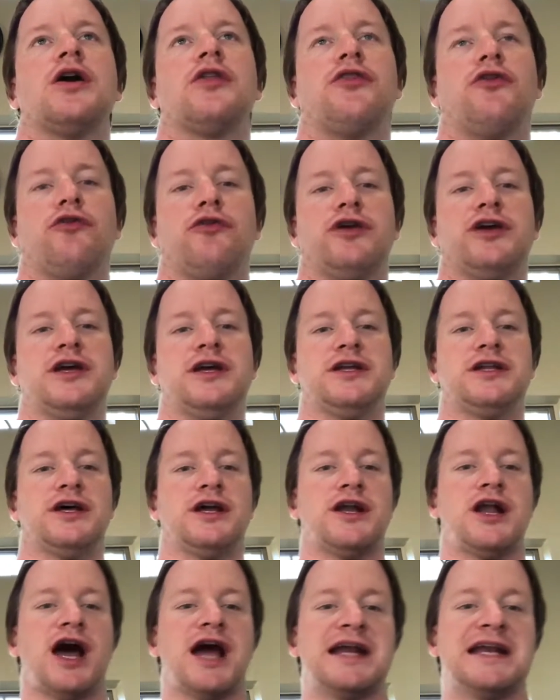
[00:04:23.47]
30
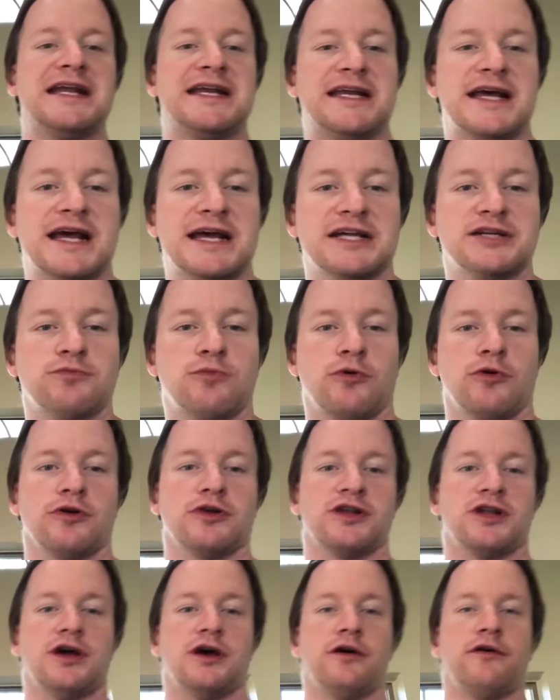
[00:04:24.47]
to 90 days
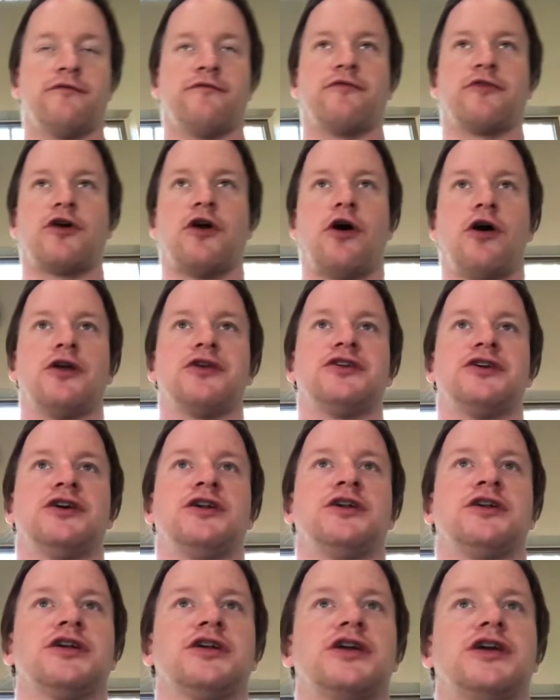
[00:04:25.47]
worth of
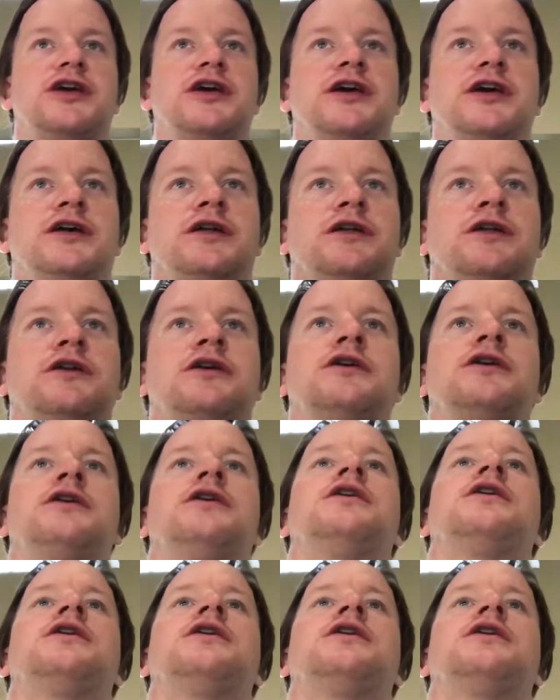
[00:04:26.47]
content in